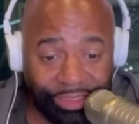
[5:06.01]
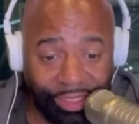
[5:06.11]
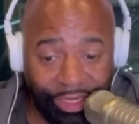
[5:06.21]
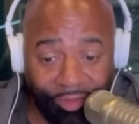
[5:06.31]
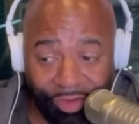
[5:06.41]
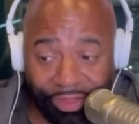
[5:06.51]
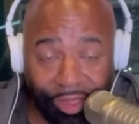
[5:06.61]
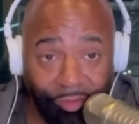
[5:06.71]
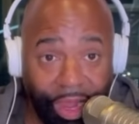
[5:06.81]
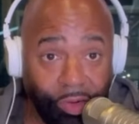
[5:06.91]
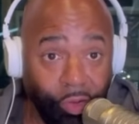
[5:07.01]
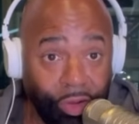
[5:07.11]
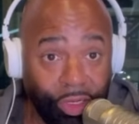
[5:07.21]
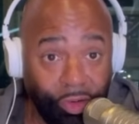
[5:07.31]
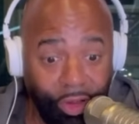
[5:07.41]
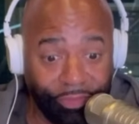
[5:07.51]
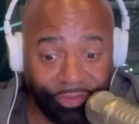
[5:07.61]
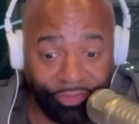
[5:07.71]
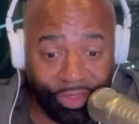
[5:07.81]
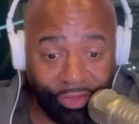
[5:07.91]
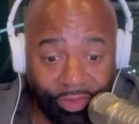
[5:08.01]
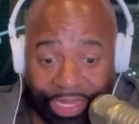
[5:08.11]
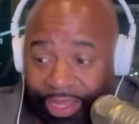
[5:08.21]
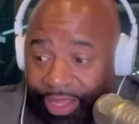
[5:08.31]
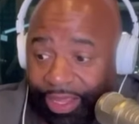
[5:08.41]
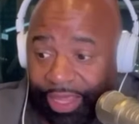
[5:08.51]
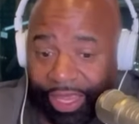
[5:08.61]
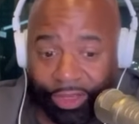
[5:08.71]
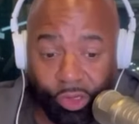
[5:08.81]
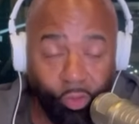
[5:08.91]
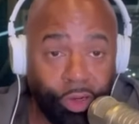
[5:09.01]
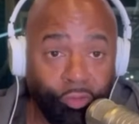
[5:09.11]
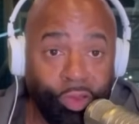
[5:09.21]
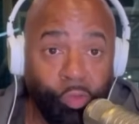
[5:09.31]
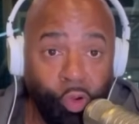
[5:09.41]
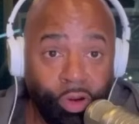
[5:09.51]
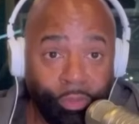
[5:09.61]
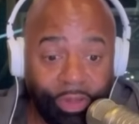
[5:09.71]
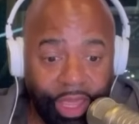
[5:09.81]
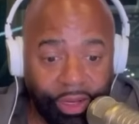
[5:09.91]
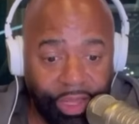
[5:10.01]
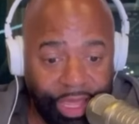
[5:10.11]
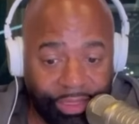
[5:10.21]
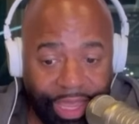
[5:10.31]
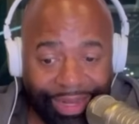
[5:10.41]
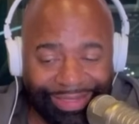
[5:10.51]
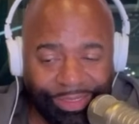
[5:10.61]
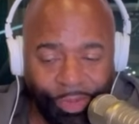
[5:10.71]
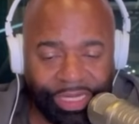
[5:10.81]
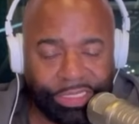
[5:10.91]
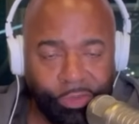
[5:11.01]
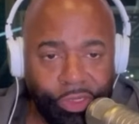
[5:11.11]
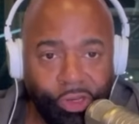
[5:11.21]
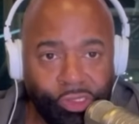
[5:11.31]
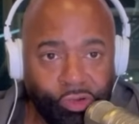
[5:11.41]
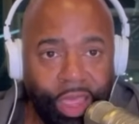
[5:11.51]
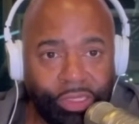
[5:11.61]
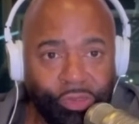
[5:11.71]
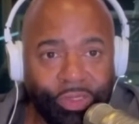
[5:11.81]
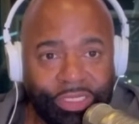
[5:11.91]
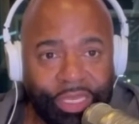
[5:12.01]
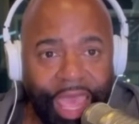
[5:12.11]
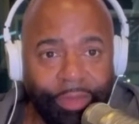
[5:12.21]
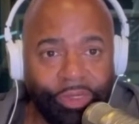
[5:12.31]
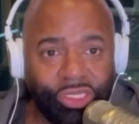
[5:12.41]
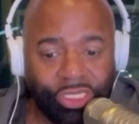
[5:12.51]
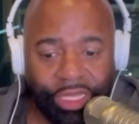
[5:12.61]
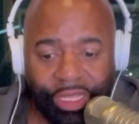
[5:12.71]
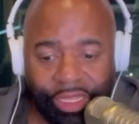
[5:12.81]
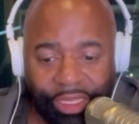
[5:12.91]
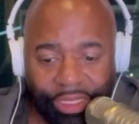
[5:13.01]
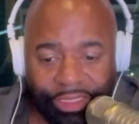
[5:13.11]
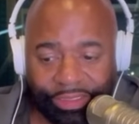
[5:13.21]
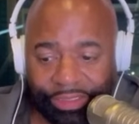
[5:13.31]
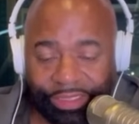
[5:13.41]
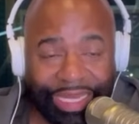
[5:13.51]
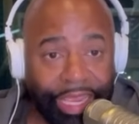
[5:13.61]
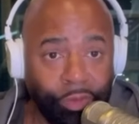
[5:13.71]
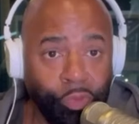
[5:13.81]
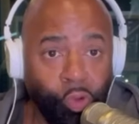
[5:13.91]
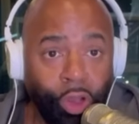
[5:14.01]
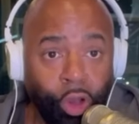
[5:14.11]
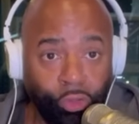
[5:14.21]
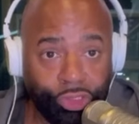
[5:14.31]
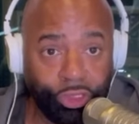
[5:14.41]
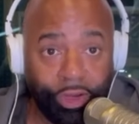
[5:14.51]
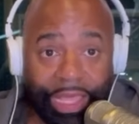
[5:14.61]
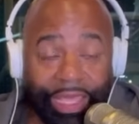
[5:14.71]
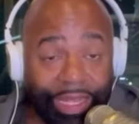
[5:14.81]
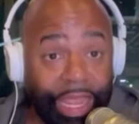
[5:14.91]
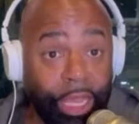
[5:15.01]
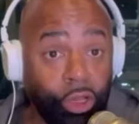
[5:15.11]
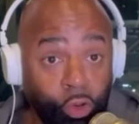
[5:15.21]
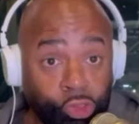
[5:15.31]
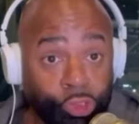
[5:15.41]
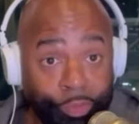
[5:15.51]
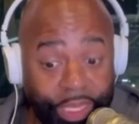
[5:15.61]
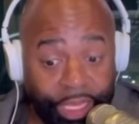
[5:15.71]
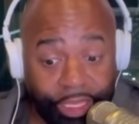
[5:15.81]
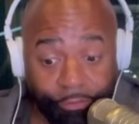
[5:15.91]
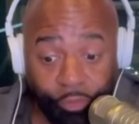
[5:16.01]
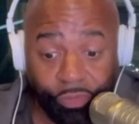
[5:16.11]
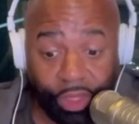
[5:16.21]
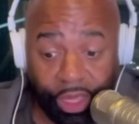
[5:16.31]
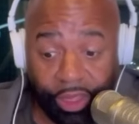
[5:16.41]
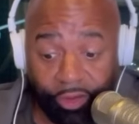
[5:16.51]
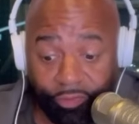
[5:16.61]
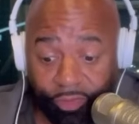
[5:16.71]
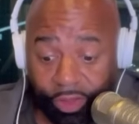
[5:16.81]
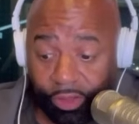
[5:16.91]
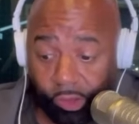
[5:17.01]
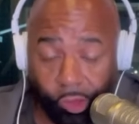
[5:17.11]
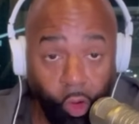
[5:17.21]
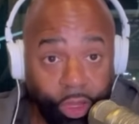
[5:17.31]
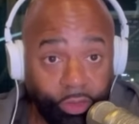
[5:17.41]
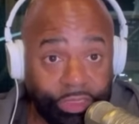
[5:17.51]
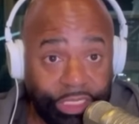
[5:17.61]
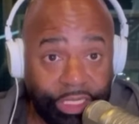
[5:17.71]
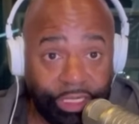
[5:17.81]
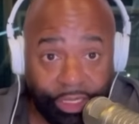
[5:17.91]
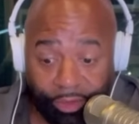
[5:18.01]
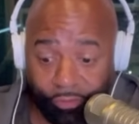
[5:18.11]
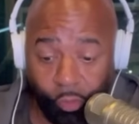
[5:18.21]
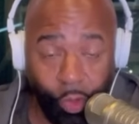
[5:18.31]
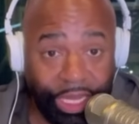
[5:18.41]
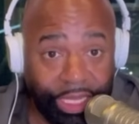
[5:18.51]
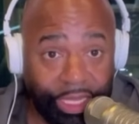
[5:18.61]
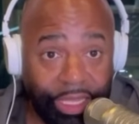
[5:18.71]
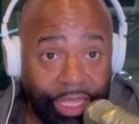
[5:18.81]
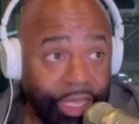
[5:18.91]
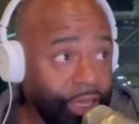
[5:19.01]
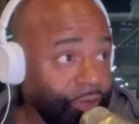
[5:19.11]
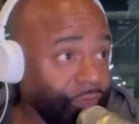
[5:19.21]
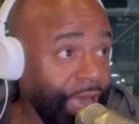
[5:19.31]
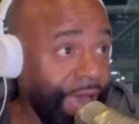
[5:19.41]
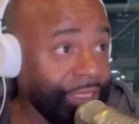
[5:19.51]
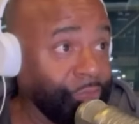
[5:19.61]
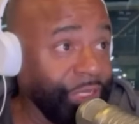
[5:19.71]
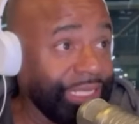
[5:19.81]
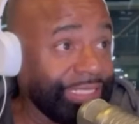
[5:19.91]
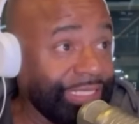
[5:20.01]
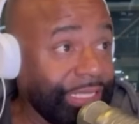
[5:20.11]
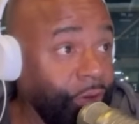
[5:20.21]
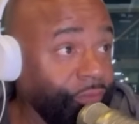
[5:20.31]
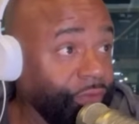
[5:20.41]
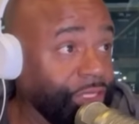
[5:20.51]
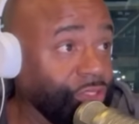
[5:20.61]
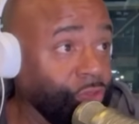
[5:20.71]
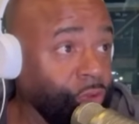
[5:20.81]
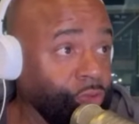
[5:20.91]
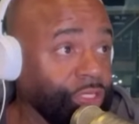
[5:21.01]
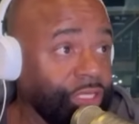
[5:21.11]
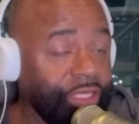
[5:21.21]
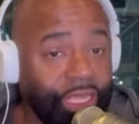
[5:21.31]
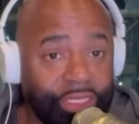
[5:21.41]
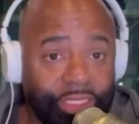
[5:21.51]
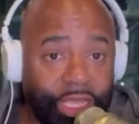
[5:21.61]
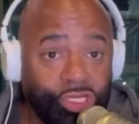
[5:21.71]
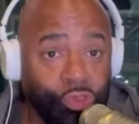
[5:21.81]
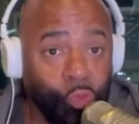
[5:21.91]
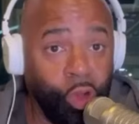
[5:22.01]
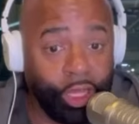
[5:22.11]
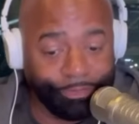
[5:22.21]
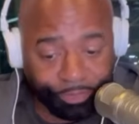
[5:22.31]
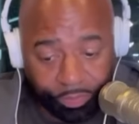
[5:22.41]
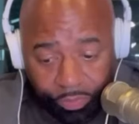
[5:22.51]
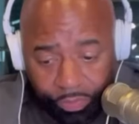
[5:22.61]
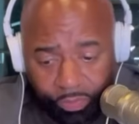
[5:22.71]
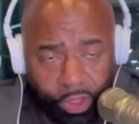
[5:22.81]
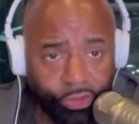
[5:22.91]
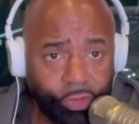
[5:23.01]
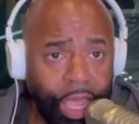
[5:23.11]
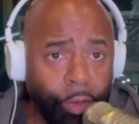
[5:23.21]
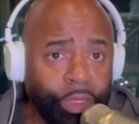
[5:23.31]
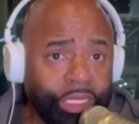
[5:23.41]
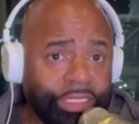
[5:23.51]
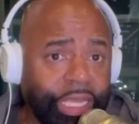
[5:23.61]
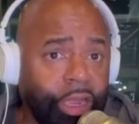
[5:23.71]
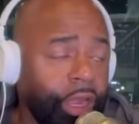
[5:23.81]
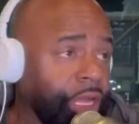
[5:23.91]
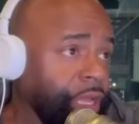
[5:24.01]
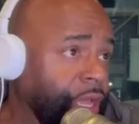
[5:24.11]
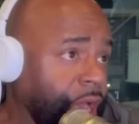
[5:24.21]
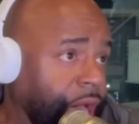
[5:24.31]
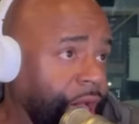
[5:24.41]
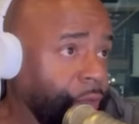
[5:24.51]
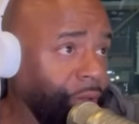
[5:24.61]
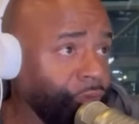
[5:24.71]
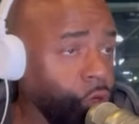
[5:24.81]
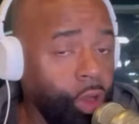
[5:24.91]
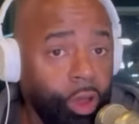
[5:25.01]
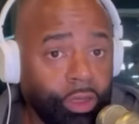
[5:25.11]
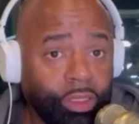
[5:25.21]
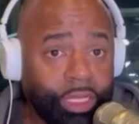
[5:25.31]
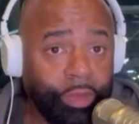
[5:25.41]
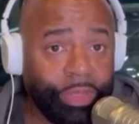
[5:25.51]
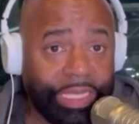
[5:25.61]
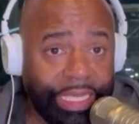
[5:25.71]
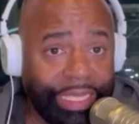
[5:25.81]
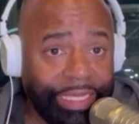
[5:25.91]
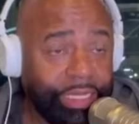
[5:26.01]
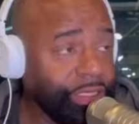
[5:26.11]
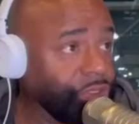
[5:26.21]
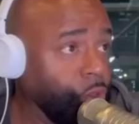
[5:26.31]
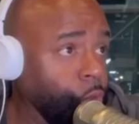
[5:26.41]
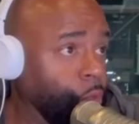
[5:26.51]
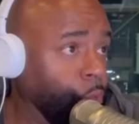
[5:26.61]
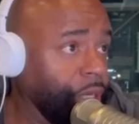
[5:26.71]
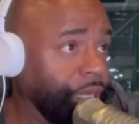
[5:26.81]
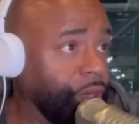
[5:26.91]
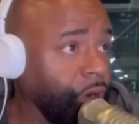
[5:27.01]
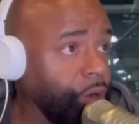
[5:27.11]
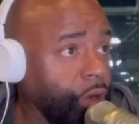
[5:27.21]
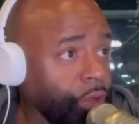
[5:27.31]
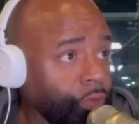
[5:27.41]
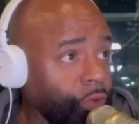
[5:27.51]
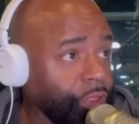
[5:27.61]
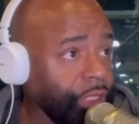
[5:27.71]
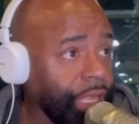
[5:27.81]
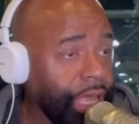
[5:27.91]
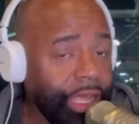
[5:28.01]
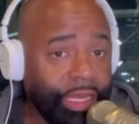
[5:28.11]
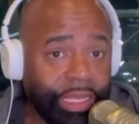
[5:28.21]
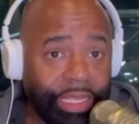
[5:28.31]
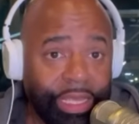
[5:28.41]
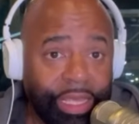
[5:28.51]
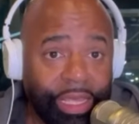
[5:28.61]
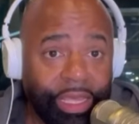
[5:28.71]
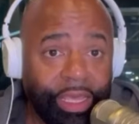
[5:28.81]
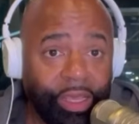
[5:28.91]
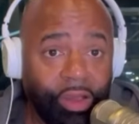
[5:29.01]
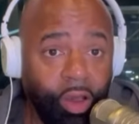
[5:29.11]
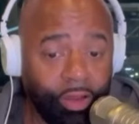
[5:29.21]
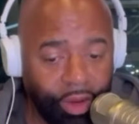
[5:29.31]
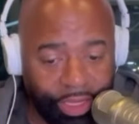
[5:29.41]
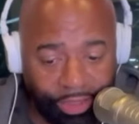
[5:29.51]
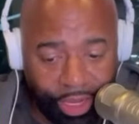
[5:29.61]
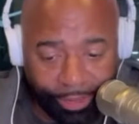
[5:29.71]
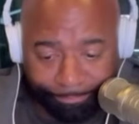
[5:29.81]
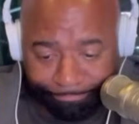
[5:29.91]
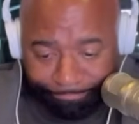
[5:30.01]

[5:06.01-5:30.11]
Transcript: He's done everything right on and off the field. And you want to reward a player like that, especially when you're trying to establish a sustainable culture, and that culture being of loyalty, of winning, of guys being selfless. So those are the things that you want. So now we're going to take our we have a caller coming in, so we want to get our caller on the line. Caller, are you there?